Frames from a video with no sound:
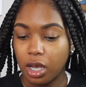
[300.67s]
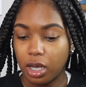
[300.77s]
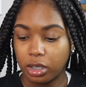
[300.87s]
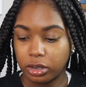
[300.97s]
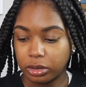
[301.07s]

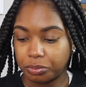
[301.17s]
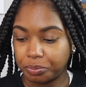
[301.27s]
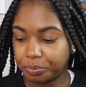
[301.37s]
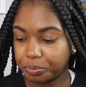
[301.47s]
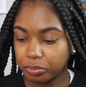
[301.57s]
um
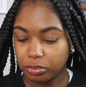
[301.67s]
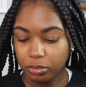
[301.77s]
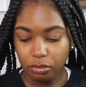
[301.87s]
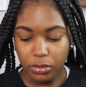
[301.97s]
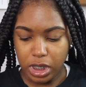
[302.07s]

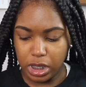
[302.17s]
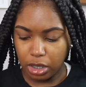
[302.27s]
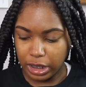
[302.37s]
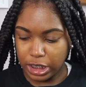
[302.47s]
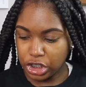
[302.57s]
so
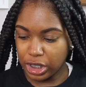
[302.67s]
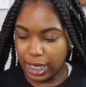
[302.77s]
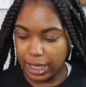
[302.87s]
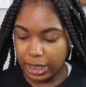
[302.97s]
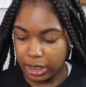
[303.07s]
let's
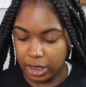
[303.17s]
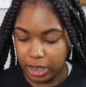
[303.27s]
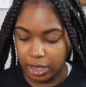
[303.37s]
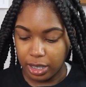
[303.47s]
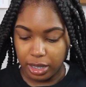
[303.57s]
try
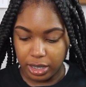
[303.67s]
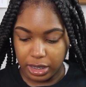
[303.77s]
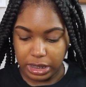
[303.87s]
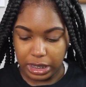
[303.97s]
this